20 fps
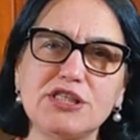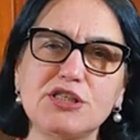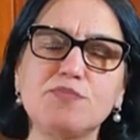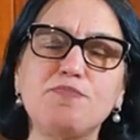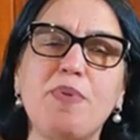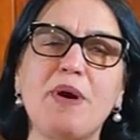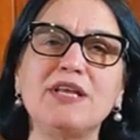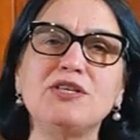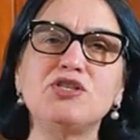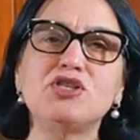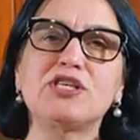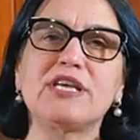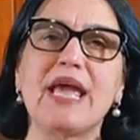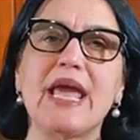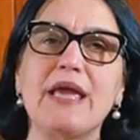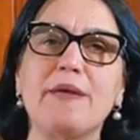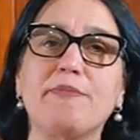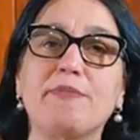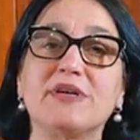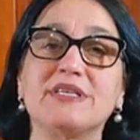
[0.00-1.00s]
sponge
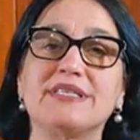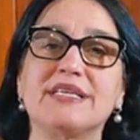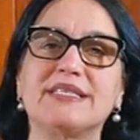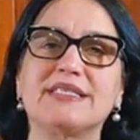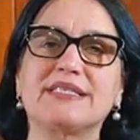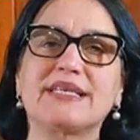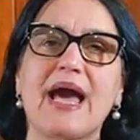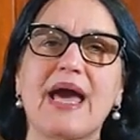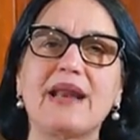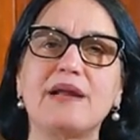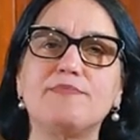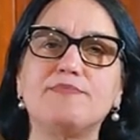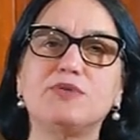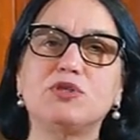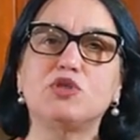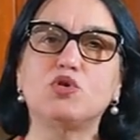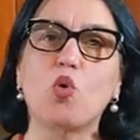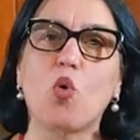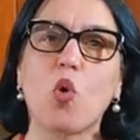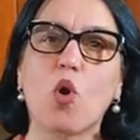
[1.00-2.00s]
cake because it's got to
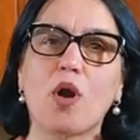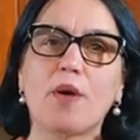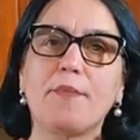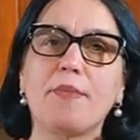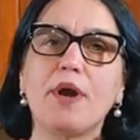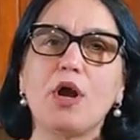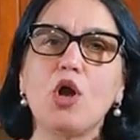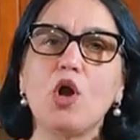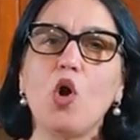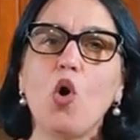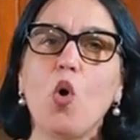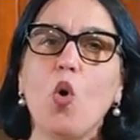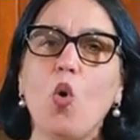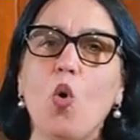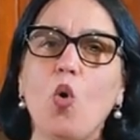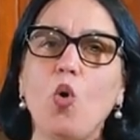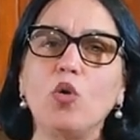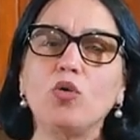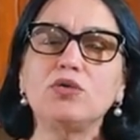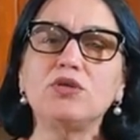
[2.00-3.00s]
absorb
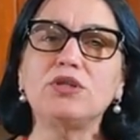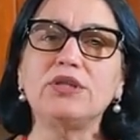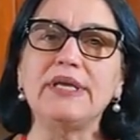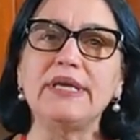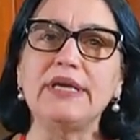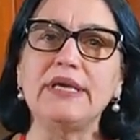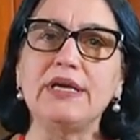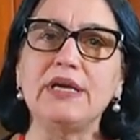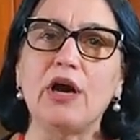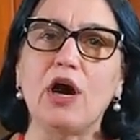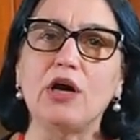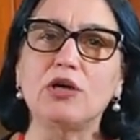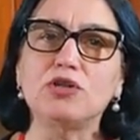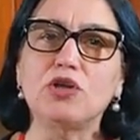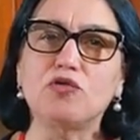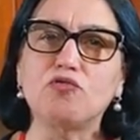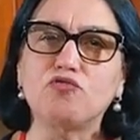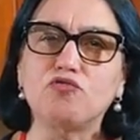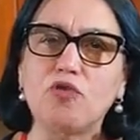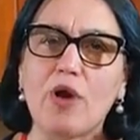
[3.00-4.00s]
all the uh,
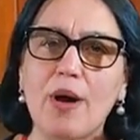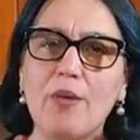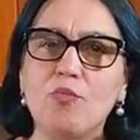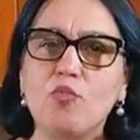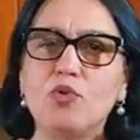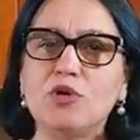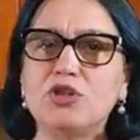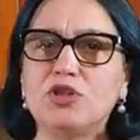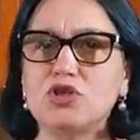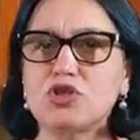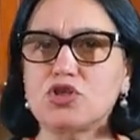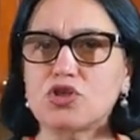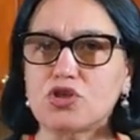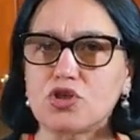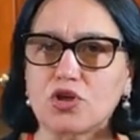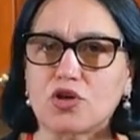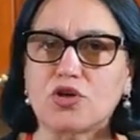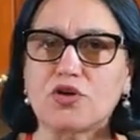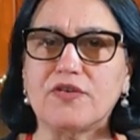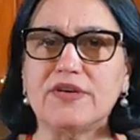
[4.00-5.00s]
the rum with the
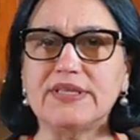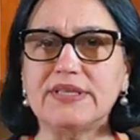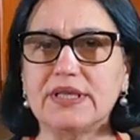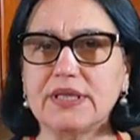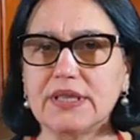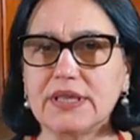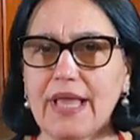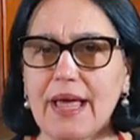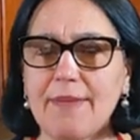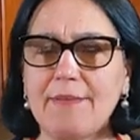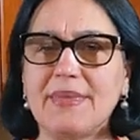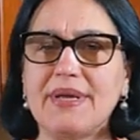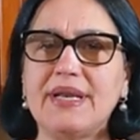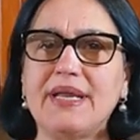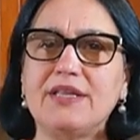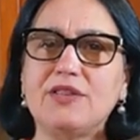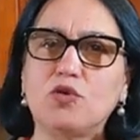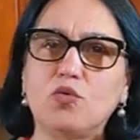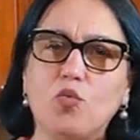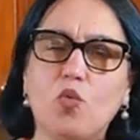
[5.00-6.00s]
sugar and the lemon
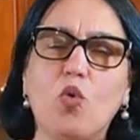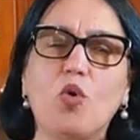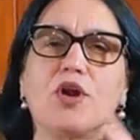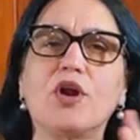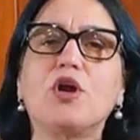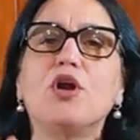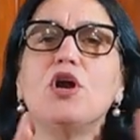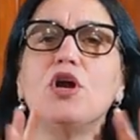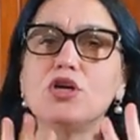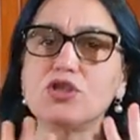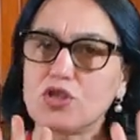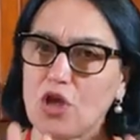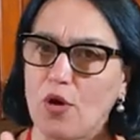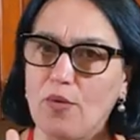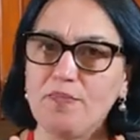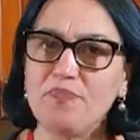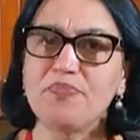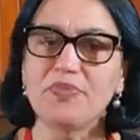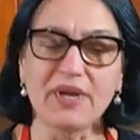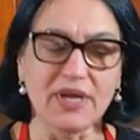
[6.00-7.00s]
and the water.
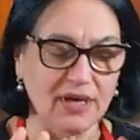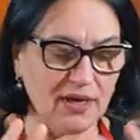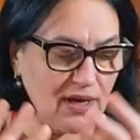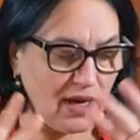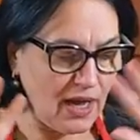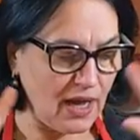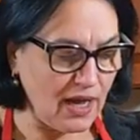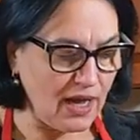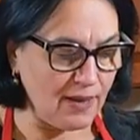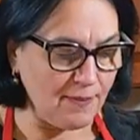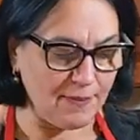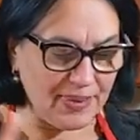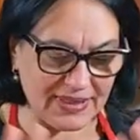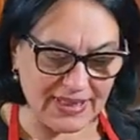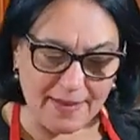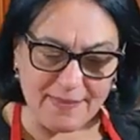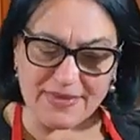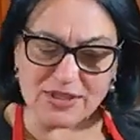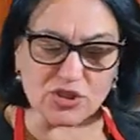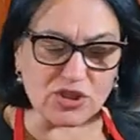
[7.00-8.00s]
So, uh, but
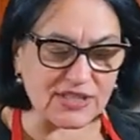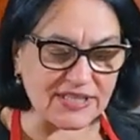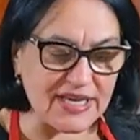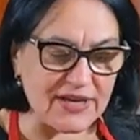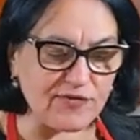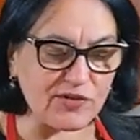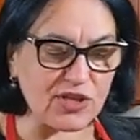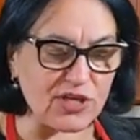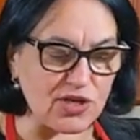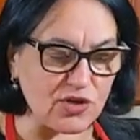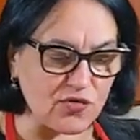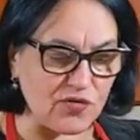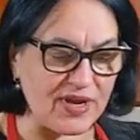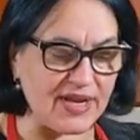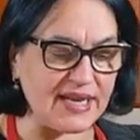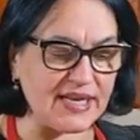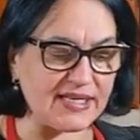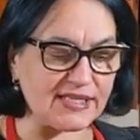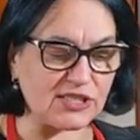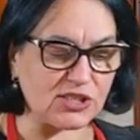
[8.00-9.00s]
let me just give you the
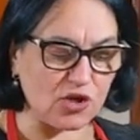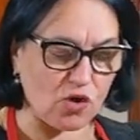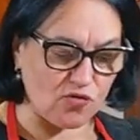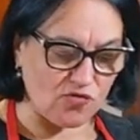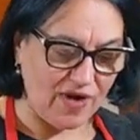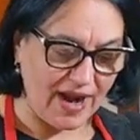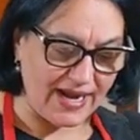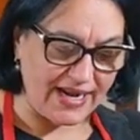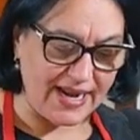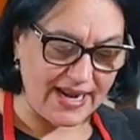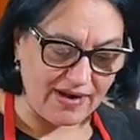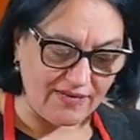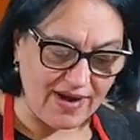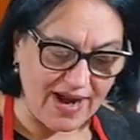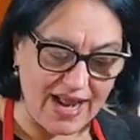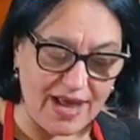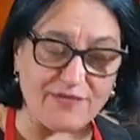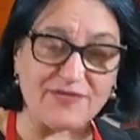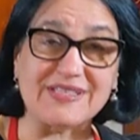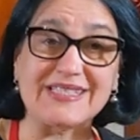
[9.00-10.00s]
ingredients. So right here
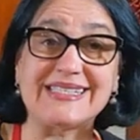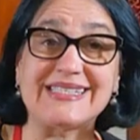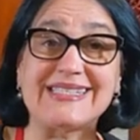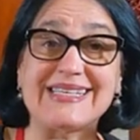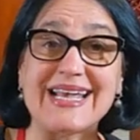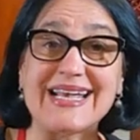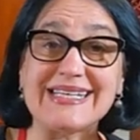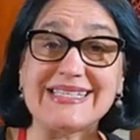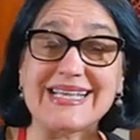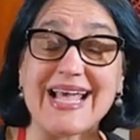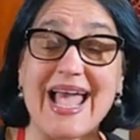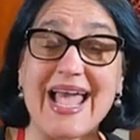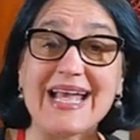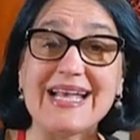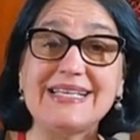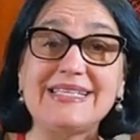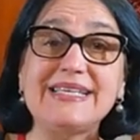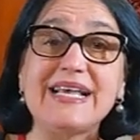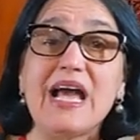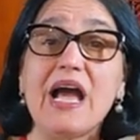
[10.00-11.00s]
I have six
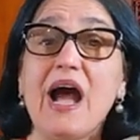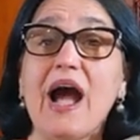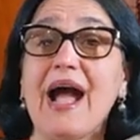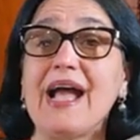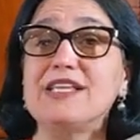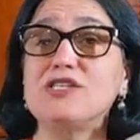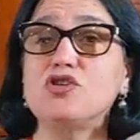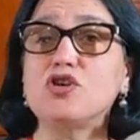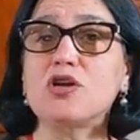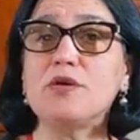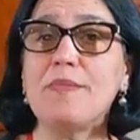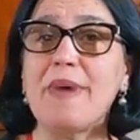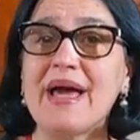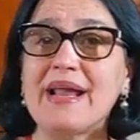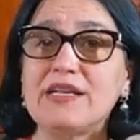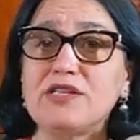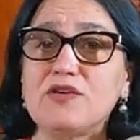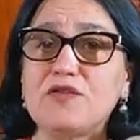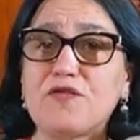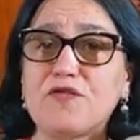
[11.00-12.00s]
eggs. I took them
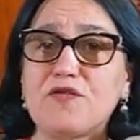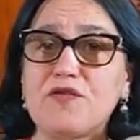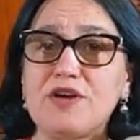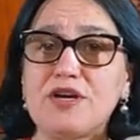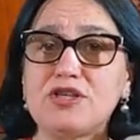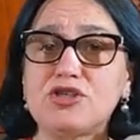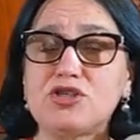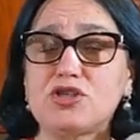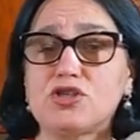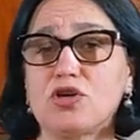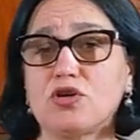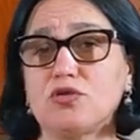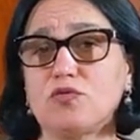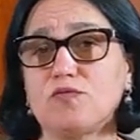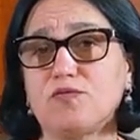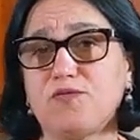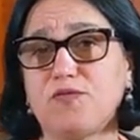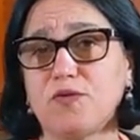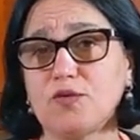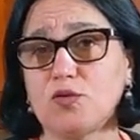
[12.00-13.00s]
out of the fridge. So
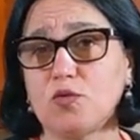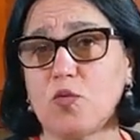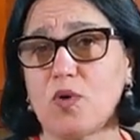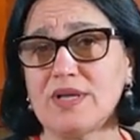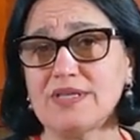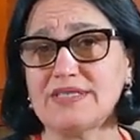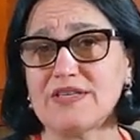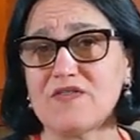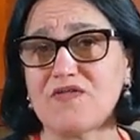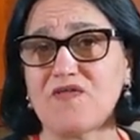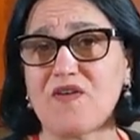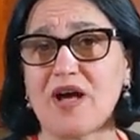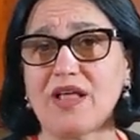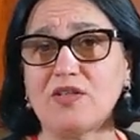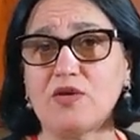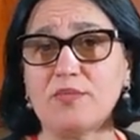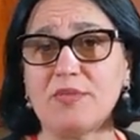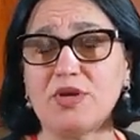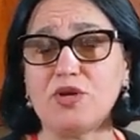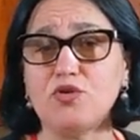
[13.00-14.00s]
for the ones that
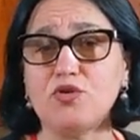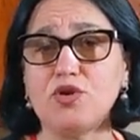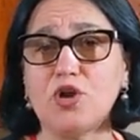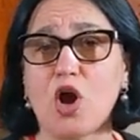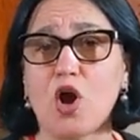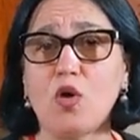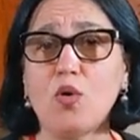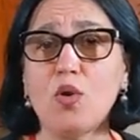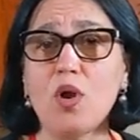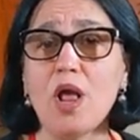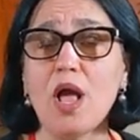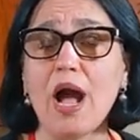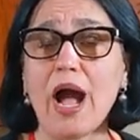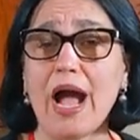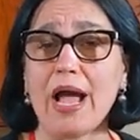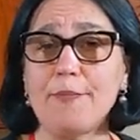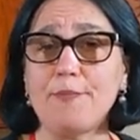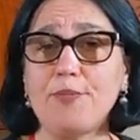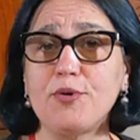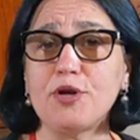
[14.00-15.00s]
follow me, you know,
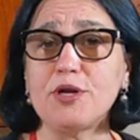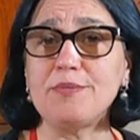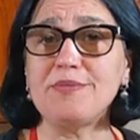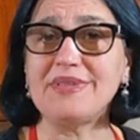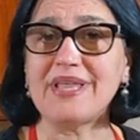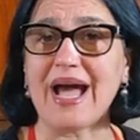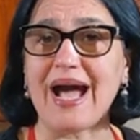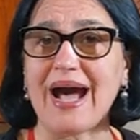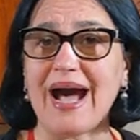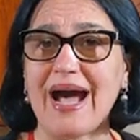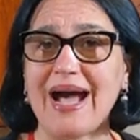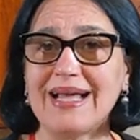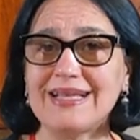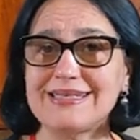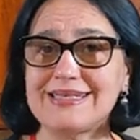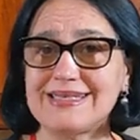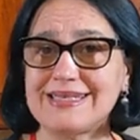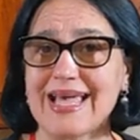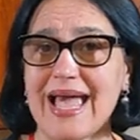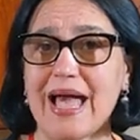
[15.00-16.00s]
I put them in the
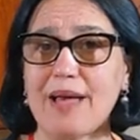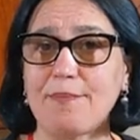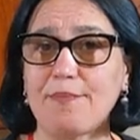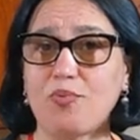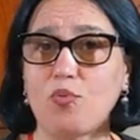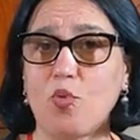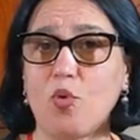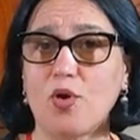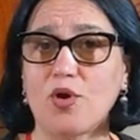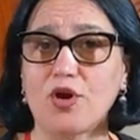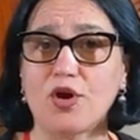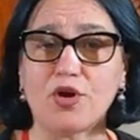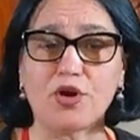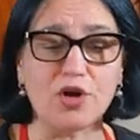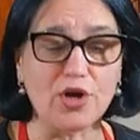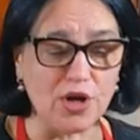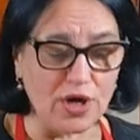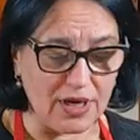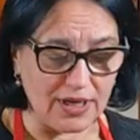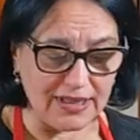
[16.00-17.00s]
hot tap
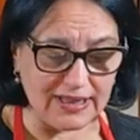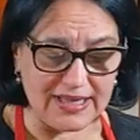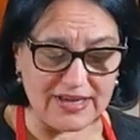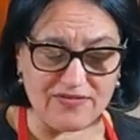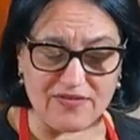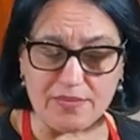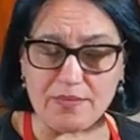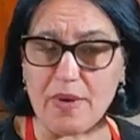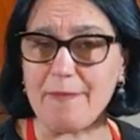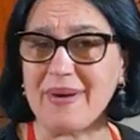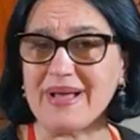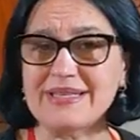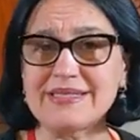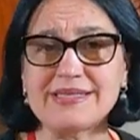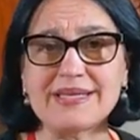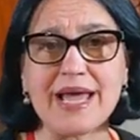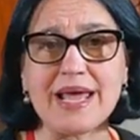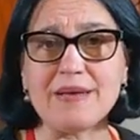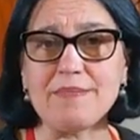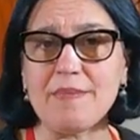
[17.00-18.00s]
water, leave them about
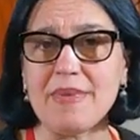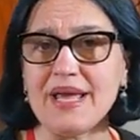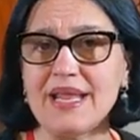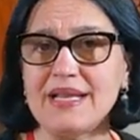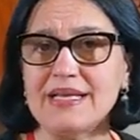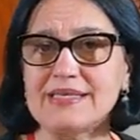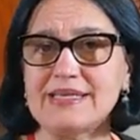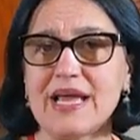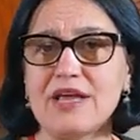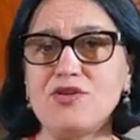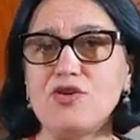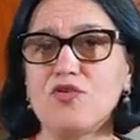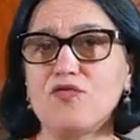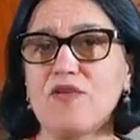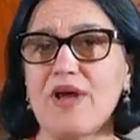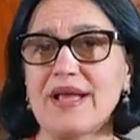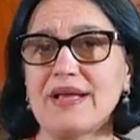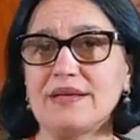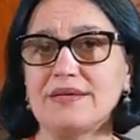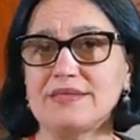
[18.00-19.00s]
ten minutes, and
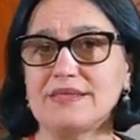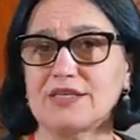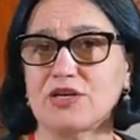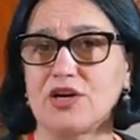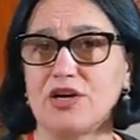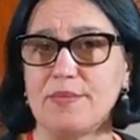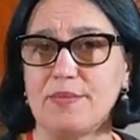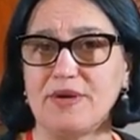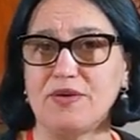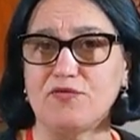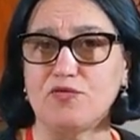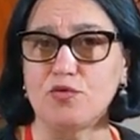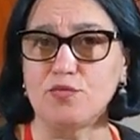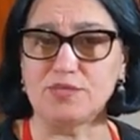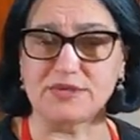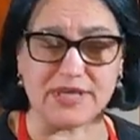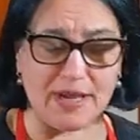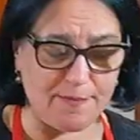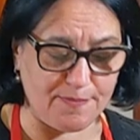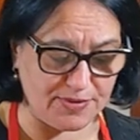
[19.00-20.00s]
your eggs are going to be room
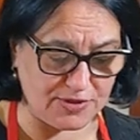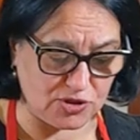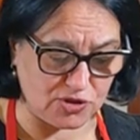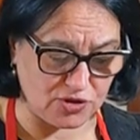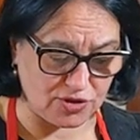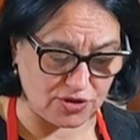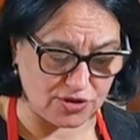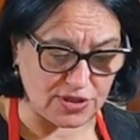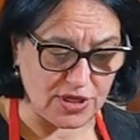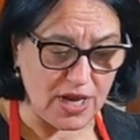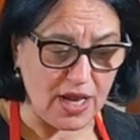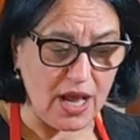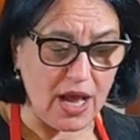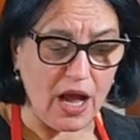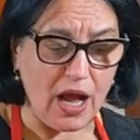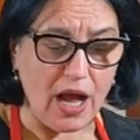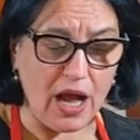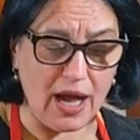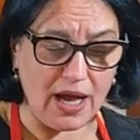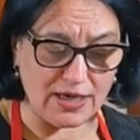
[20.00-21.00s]
temperatures.
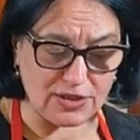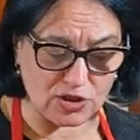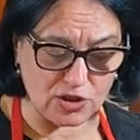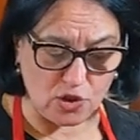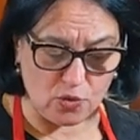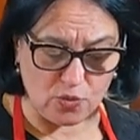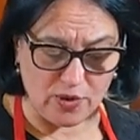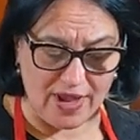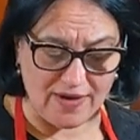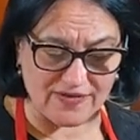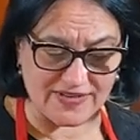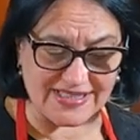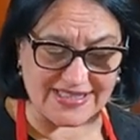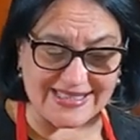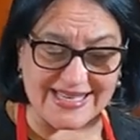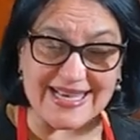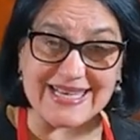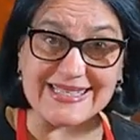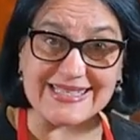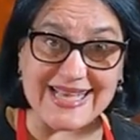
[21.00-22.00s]
Uh, so we have
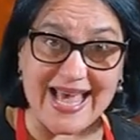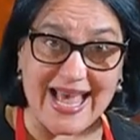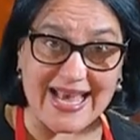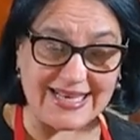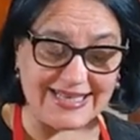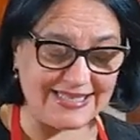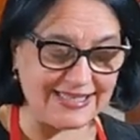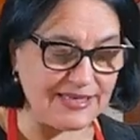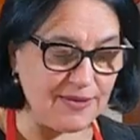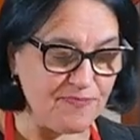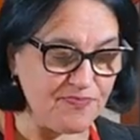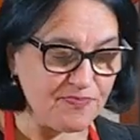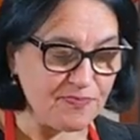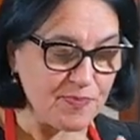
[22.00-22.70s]
six eggs.